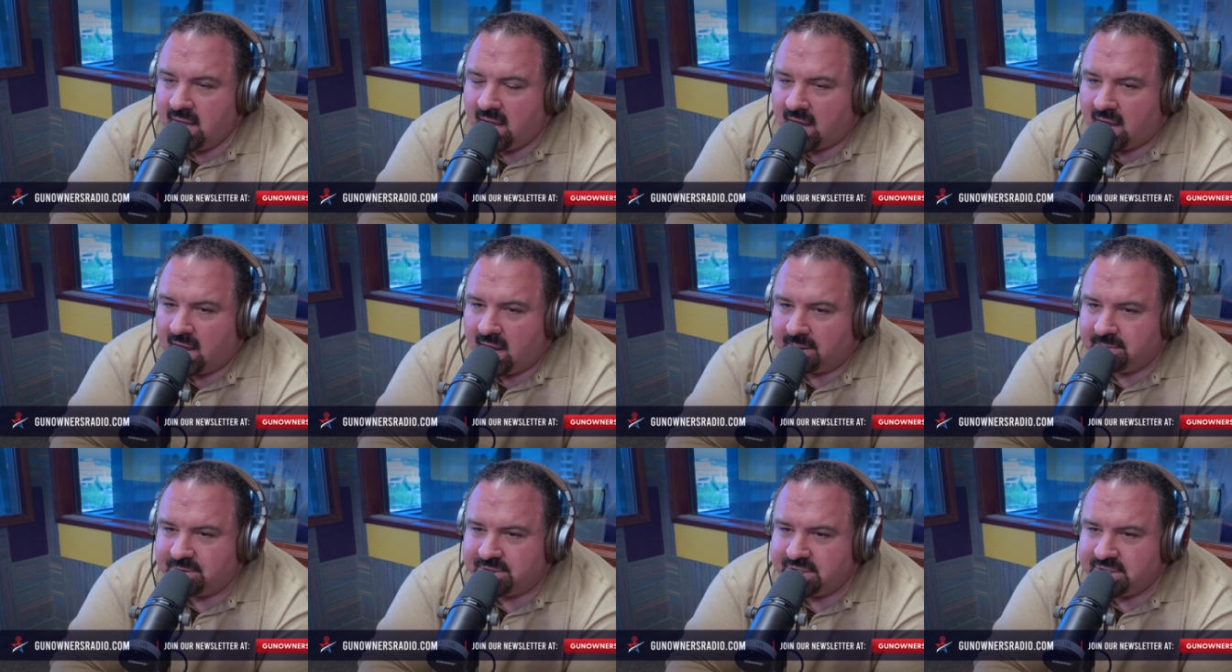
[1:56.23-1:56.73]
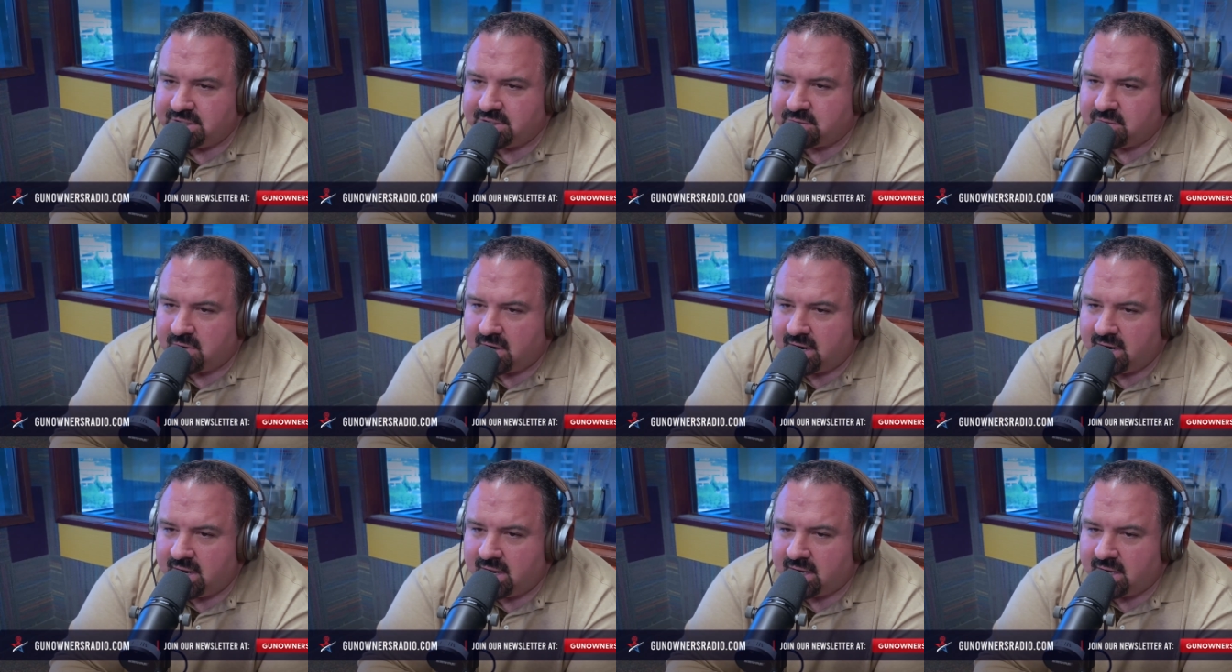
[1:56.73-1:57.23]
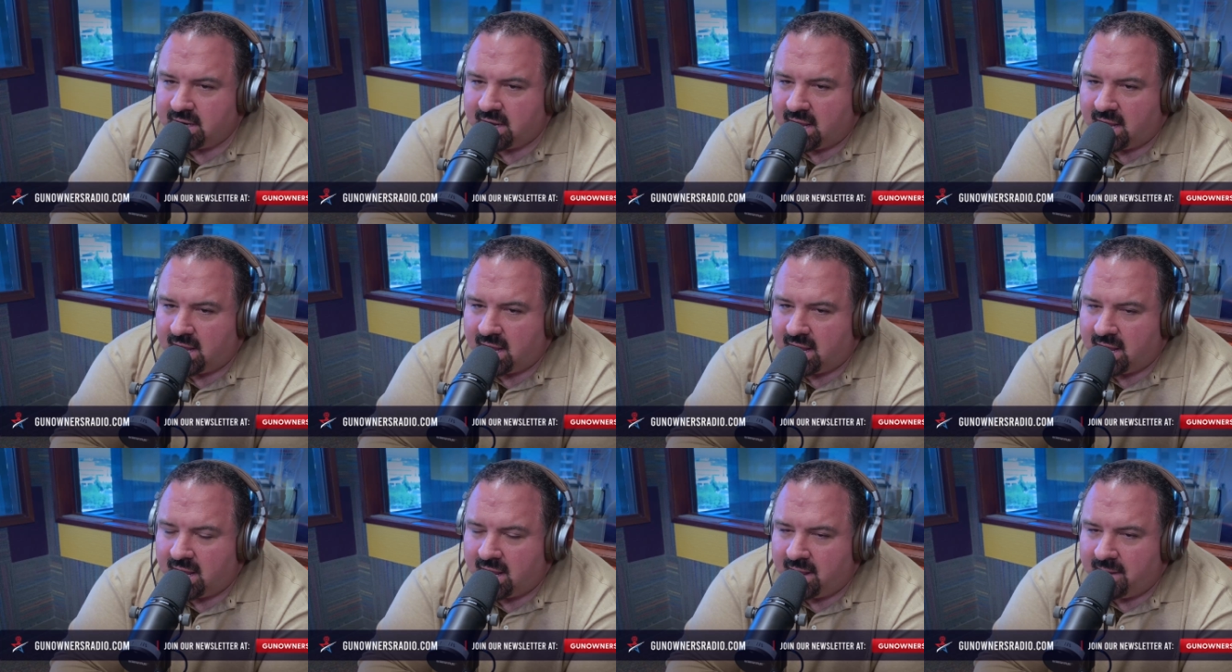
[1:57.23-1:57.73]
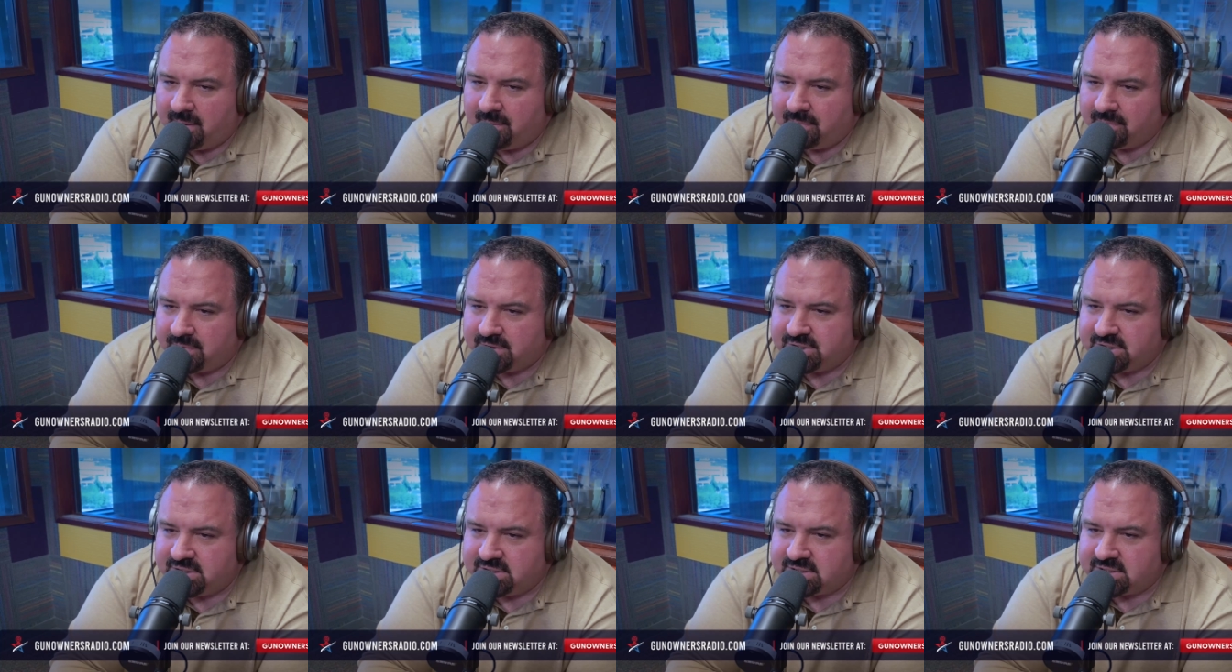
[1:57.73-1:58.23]
Uh, she's running. Um,
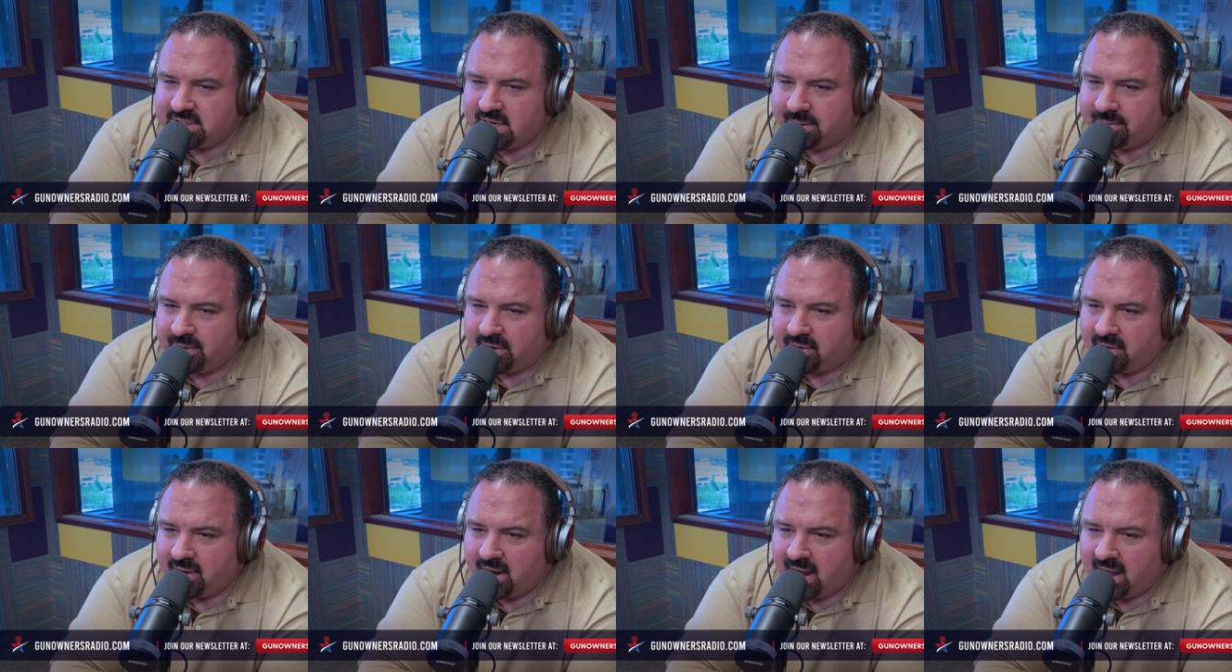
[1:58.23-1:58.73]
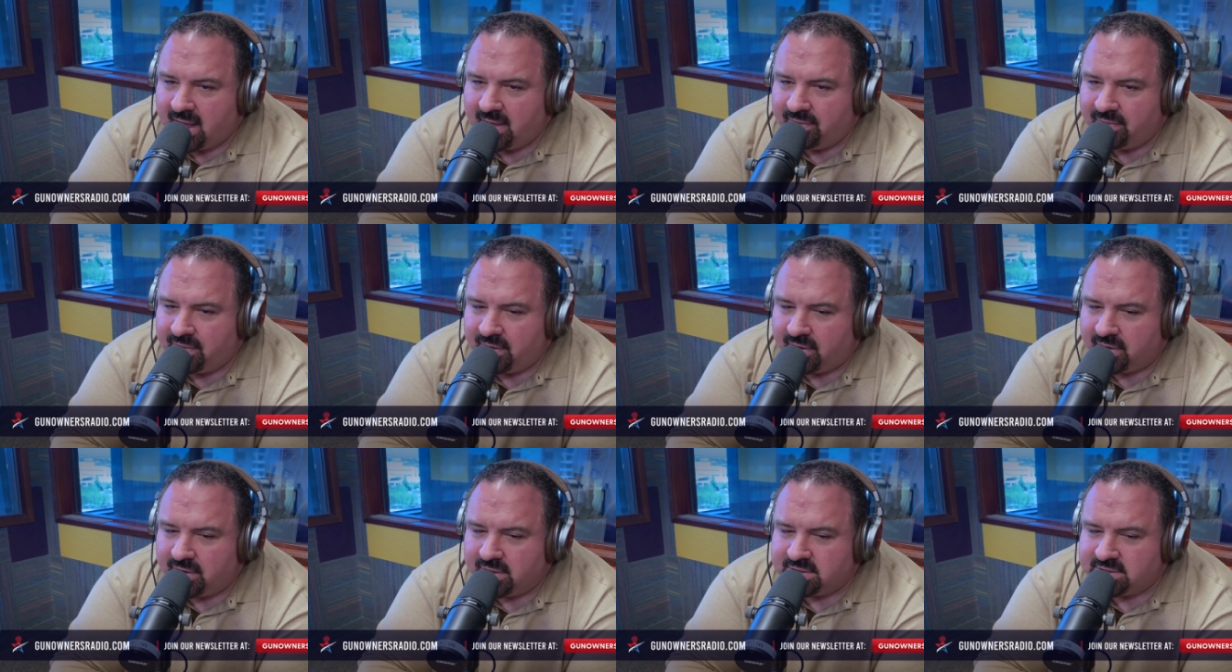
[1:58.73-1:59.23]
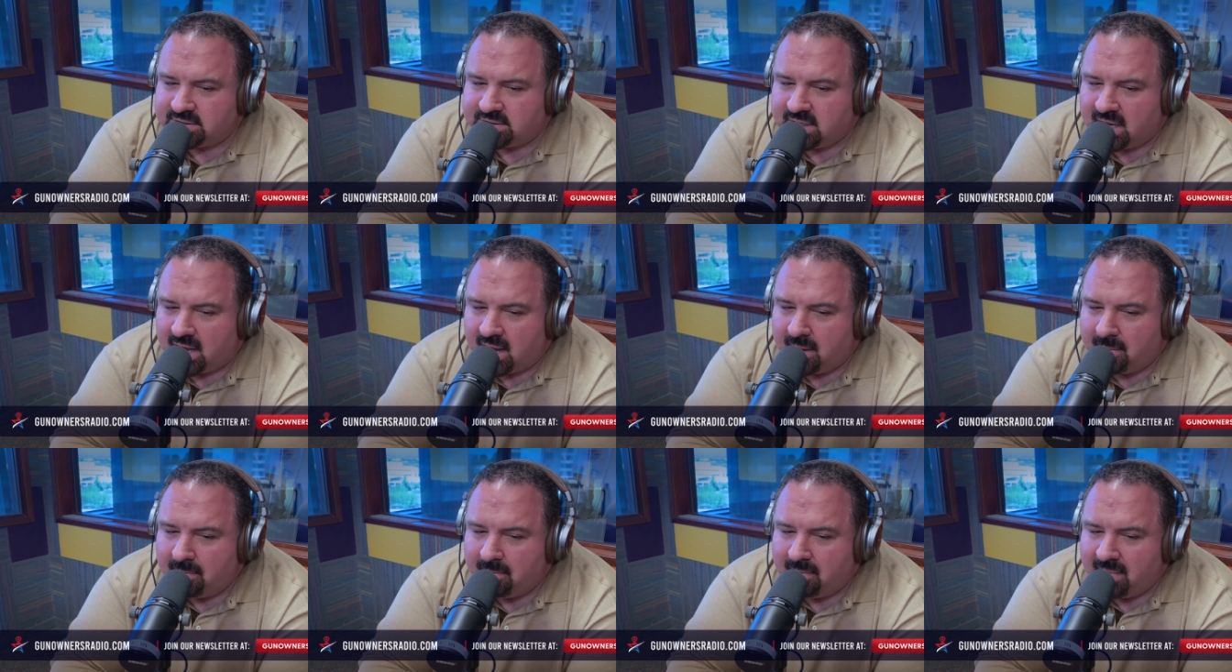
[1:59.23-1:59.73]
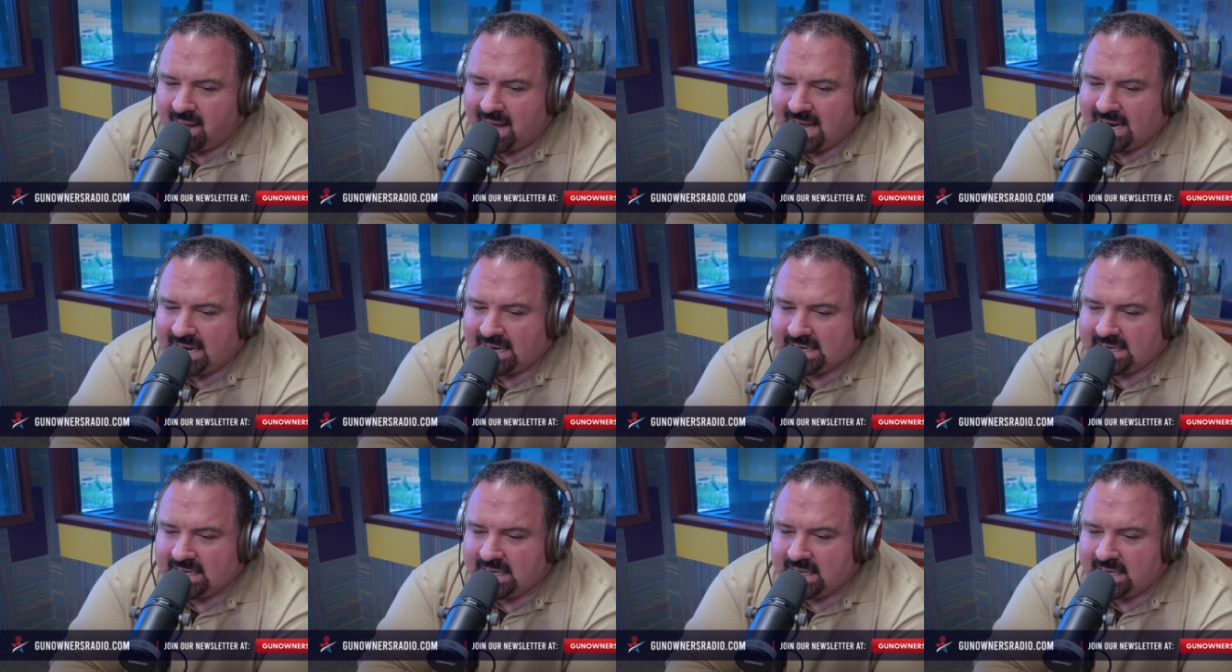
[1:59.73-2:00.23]
she's a Democrat. There's uh,
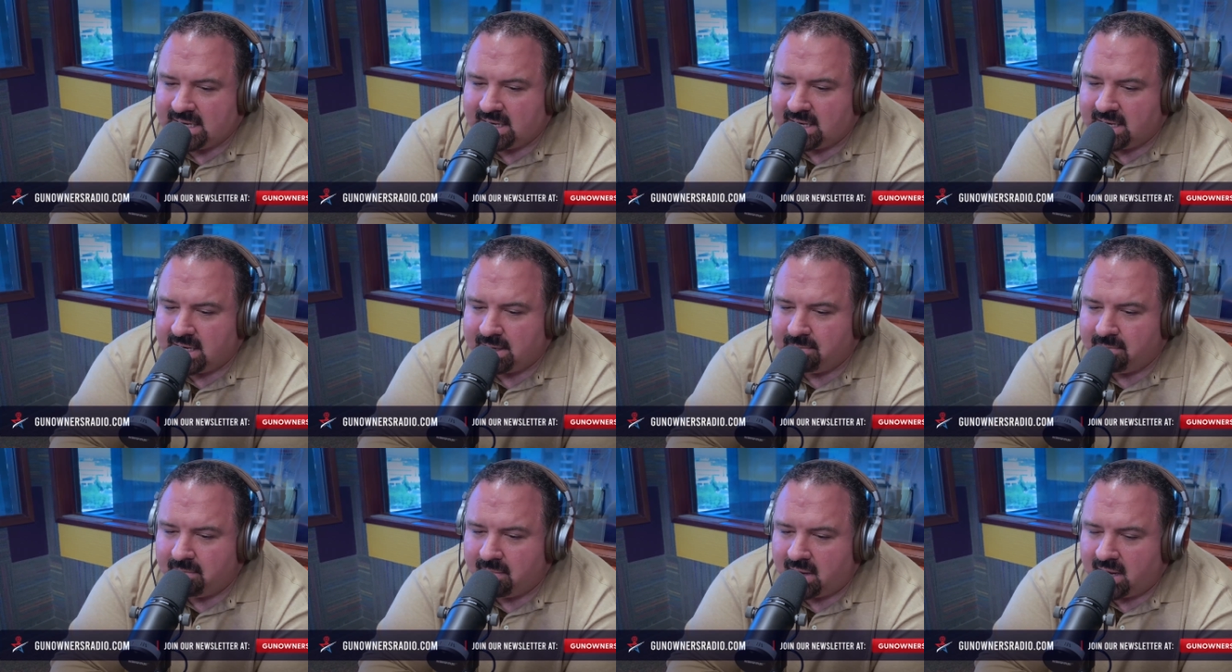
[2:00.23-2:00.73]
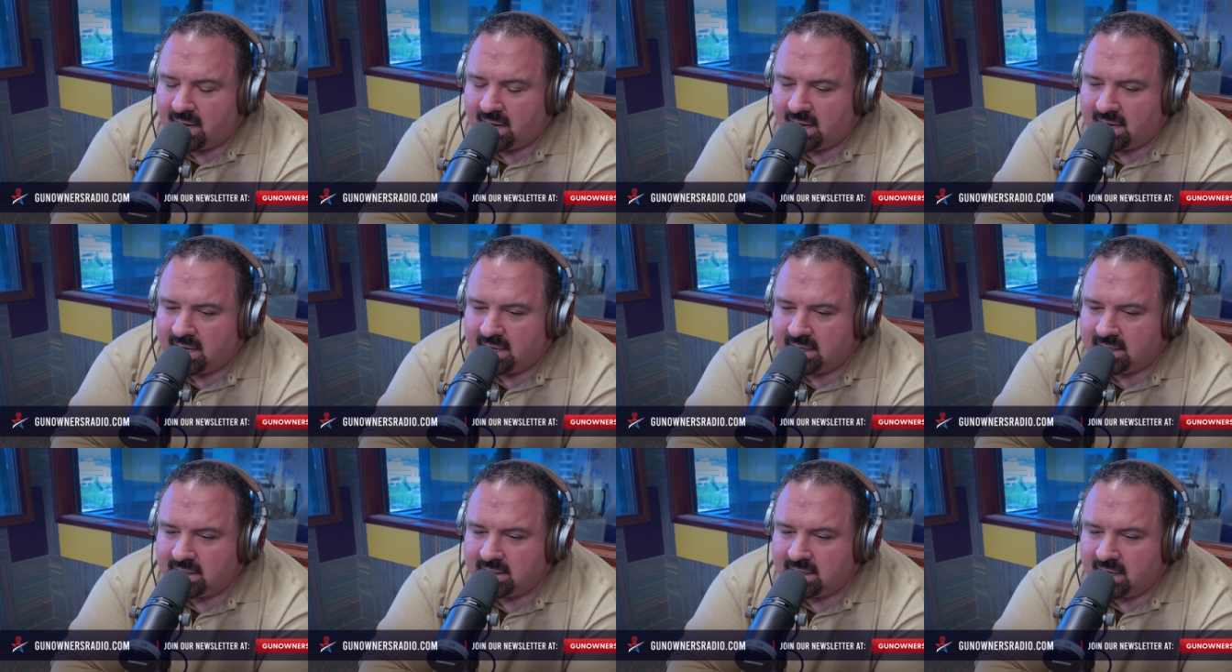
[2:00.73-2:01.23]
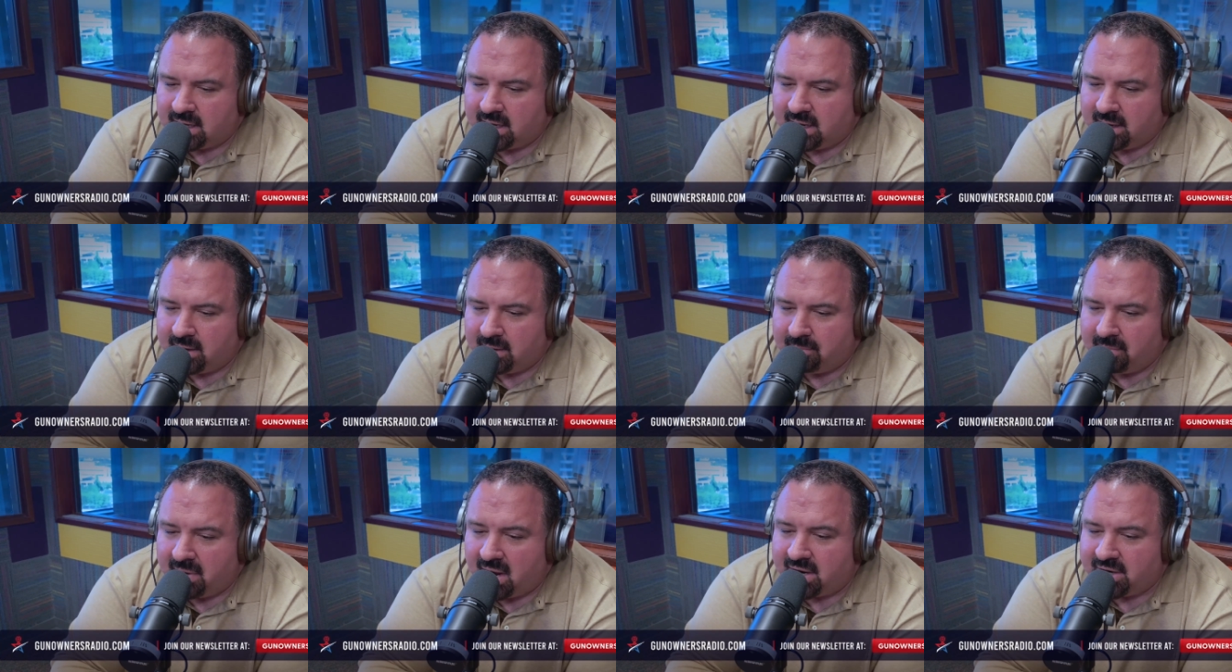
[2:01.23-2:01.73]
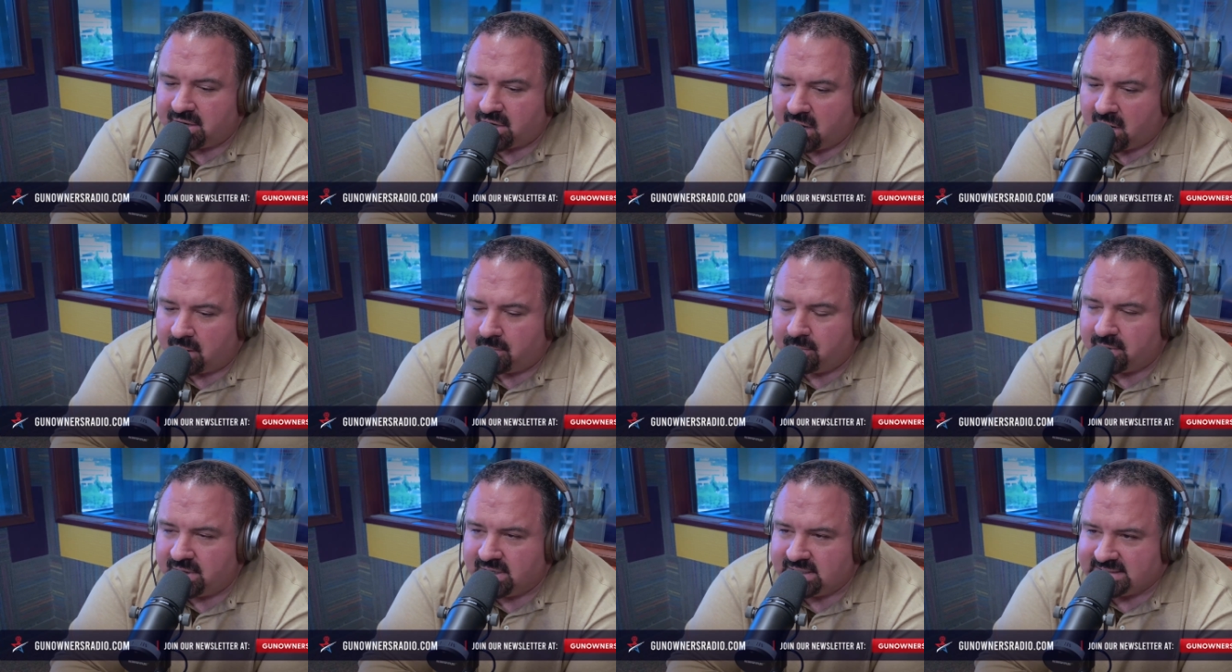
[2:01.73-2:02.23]
Monica uh, uh Montgomery